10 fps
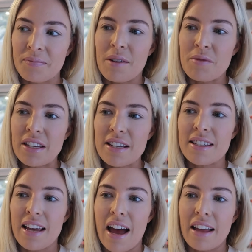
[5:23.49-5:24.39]
And I'm really
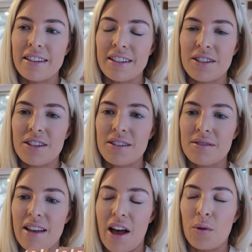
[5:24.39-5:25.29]
sad that
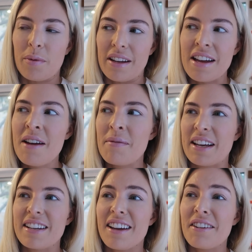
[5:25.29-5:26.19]
it's helping
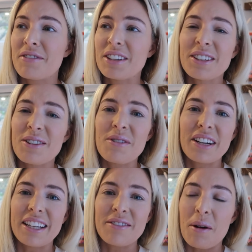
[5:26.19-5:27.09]
because I really don't want
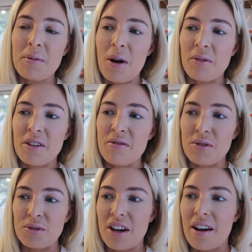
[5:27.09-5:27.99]
to give up coffee
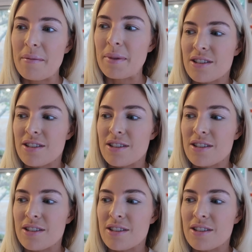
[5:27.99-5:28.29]
full time.